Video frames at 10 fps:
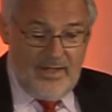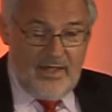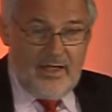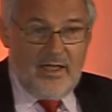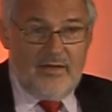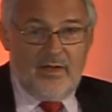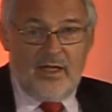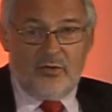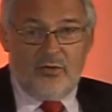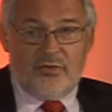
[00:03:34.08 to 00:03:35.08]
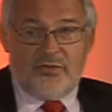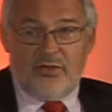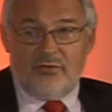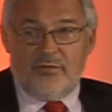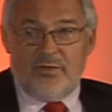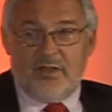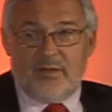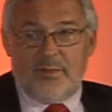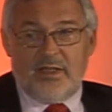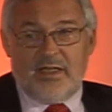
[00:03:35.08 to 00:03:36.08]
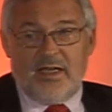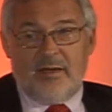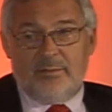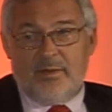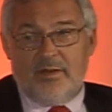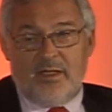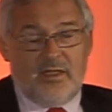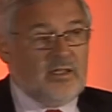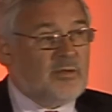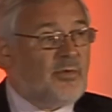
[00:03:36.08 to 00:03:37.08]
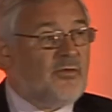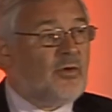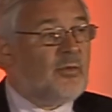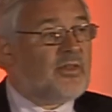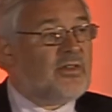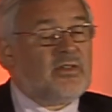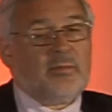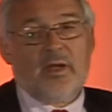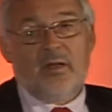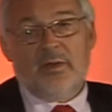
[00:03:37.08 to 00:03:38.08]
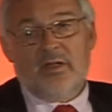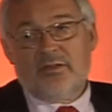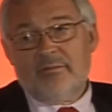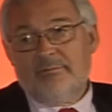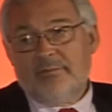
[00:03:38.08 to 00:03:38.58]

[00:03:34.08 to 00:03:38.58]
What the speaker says: and that also revealed a big gap in the performance of the supply base.